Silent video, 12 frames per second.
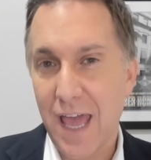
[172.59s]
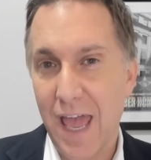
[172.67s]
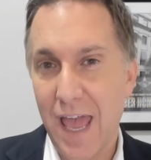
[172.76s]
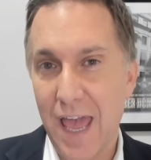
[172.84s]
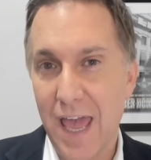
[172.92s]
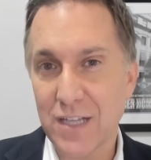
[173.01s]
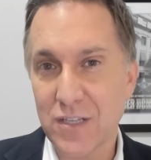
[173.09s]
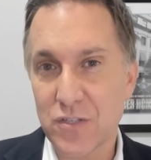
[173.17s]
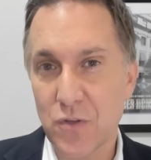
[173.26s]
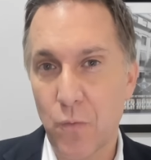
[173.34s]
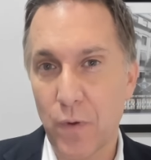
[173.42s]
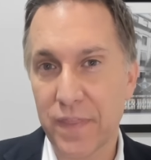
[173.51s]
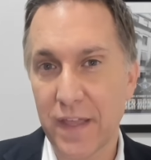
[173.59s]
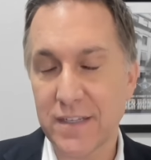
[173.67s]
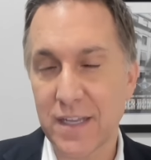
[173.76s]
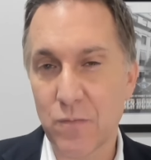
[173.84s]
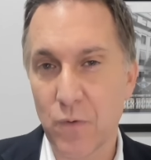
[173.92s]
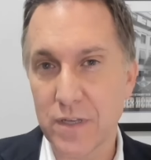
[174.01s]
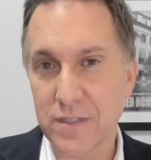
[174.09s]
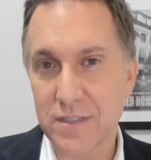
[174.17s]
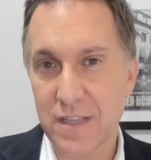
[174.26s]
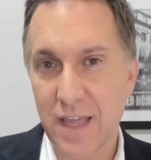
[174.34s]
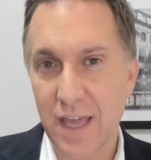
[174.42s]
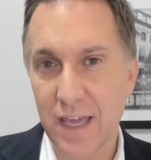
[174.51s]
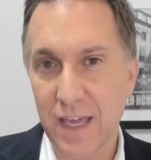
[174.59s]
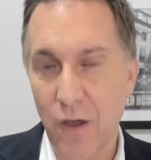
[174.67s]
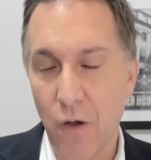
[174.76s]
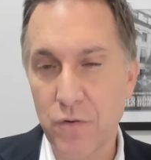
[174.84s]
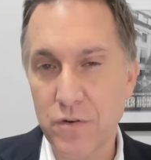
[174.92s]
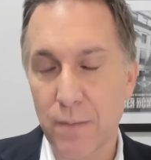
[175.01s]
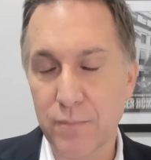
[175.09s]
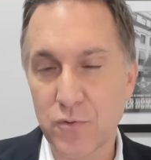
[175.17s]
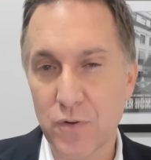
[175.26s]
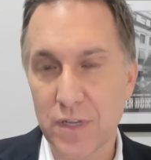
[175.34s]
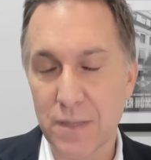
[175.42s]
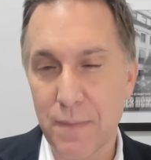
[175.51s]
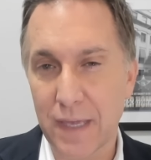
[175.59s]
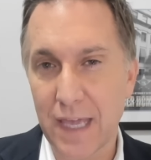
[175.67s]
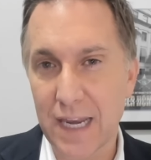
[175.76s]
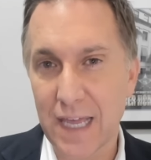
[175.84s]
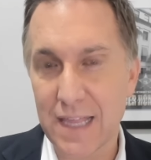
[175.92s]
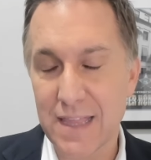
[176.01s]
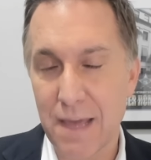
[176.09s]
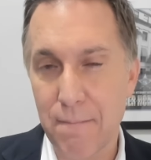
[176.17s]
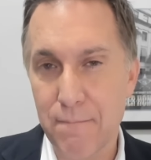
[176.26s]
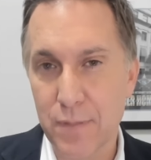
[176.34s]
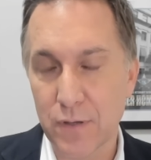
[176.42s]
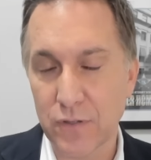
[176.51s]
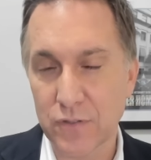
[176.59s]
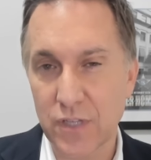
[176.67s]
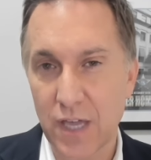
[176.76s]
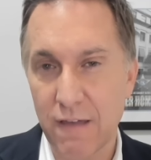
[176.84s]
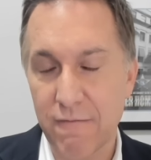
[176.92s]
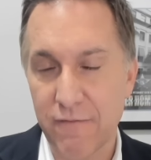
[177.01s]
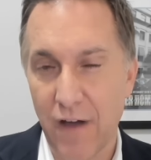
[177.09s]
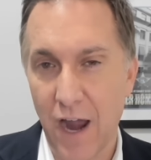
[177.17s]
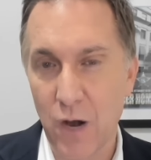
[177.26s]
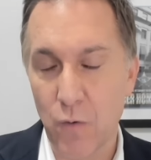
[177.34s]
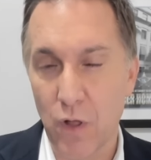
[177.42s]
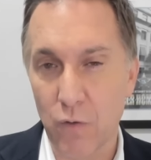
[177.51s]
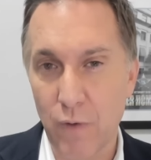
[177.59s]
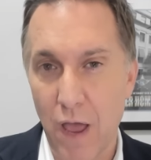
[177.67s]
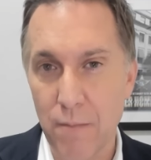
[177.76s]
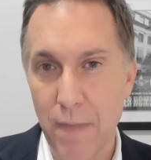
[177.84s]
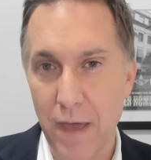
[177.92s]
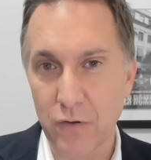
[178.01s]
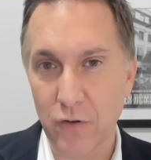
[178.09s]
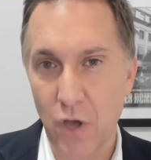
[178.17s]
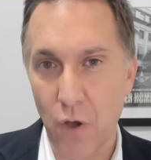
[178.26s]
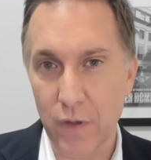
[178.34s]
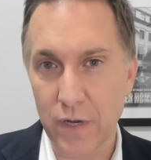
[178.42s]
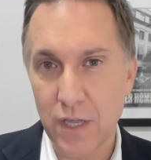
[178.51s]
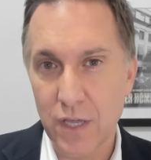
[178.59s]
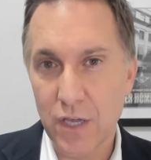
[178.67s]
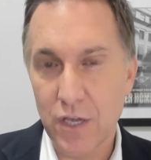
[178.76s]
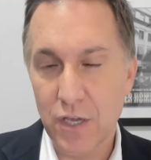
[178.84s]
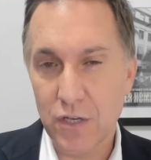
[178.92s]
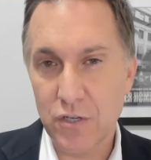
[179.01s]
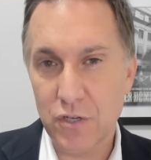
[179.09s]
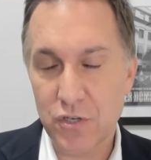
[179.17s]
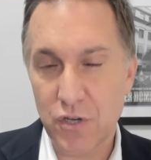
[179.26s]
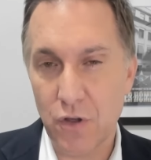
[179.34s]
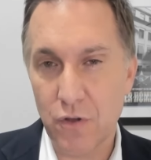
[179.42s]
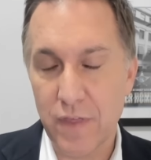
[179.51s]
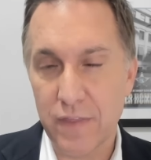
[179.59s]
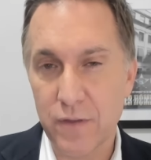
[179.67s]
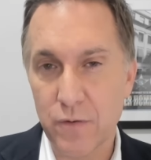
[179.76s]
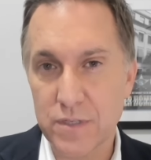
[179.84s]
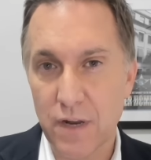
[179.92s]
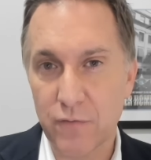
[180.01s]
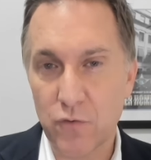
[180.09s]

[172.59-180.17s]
And so what they did was they owned up to it at the beginning and they built a firewall around Michael Cohen to show that there was enough